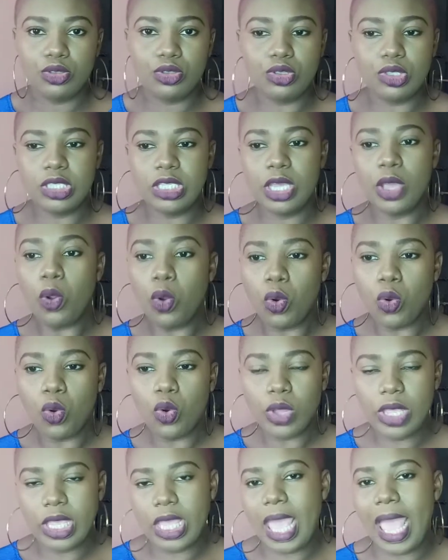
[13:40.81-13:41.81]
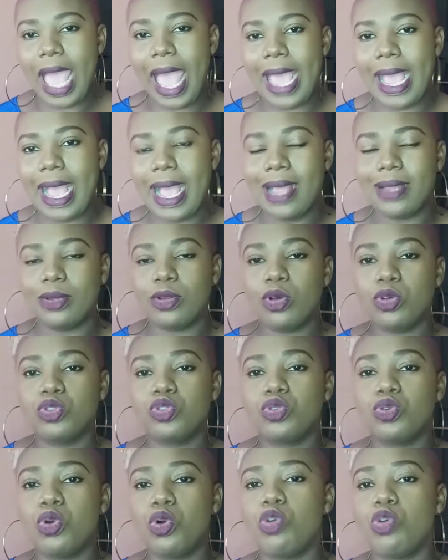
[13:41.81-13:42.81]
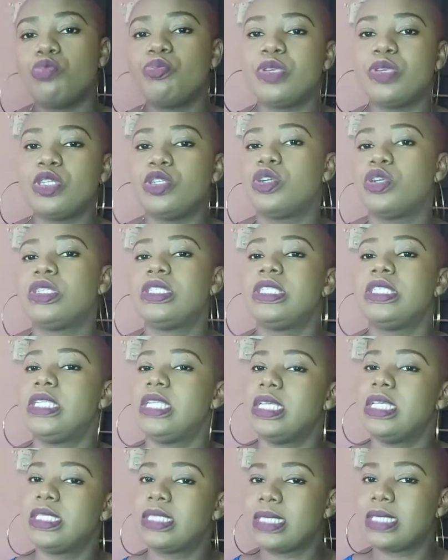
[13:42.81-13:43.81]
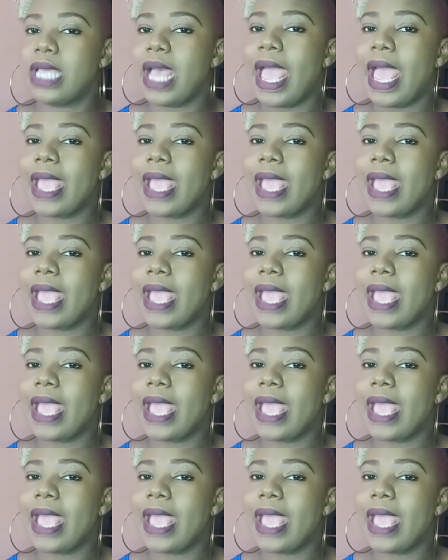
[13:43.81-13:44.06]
to say, okay, I cannot go beyond this.